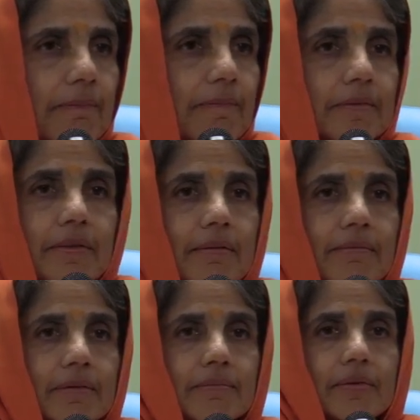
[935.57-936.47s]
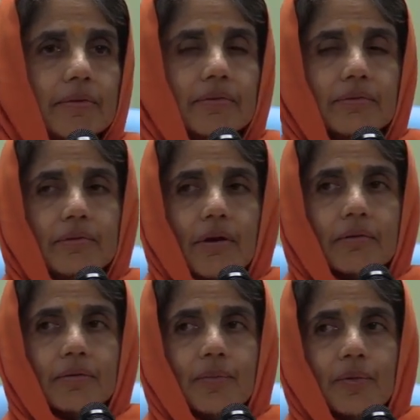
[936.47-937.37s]
See, when we used to
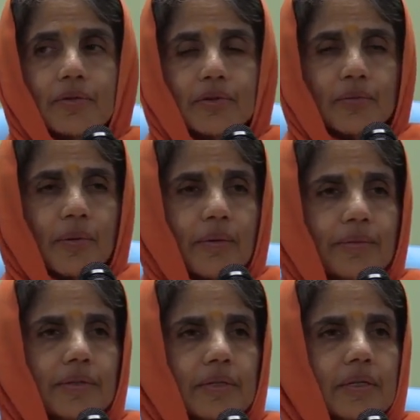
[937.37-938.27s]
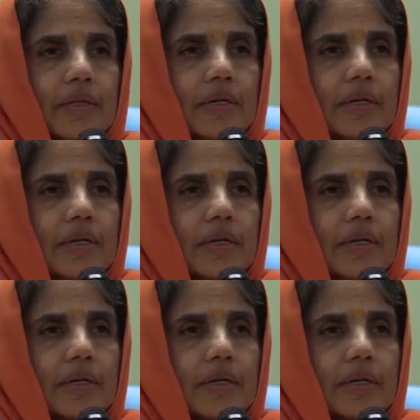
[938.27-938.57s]
talk to Pujya Swamiji,